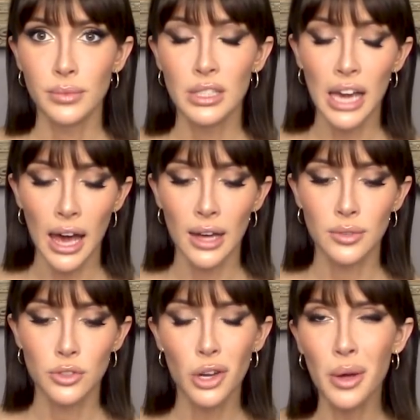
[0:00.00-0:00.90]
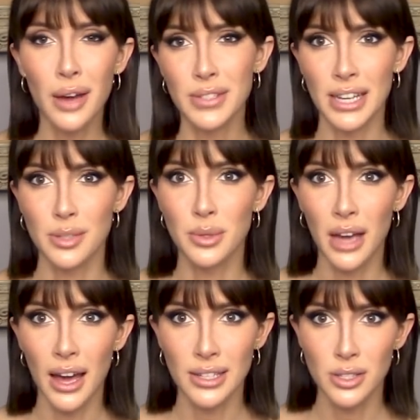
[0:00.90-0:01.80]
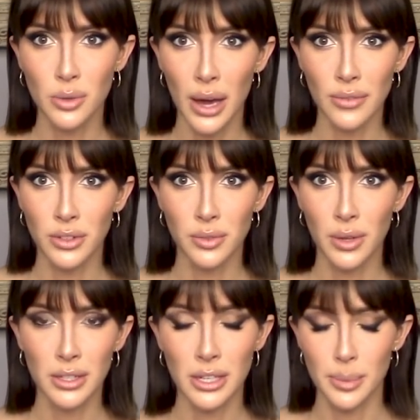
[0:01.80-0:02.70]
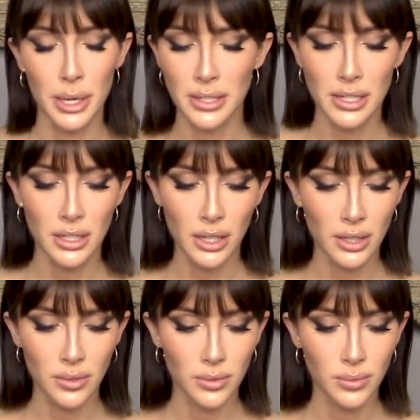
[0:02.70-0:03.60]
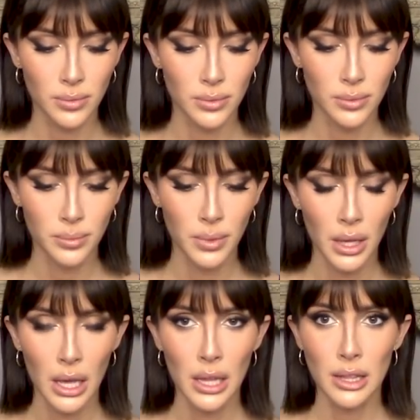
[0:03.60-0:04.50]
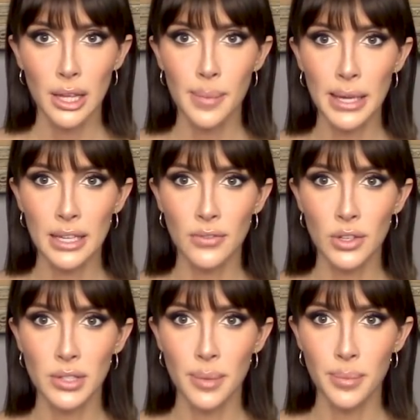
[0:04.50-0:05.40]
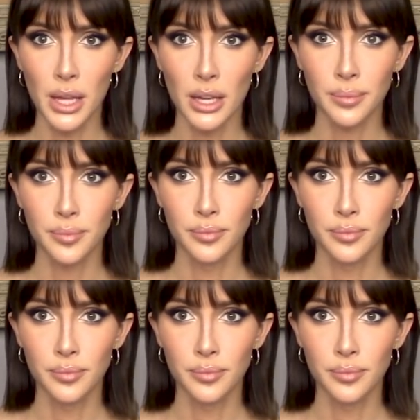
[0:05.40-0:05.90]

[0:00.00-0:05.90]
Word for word: yeah, don't have sex with guys who have their a dick piercing. Like they might give you something.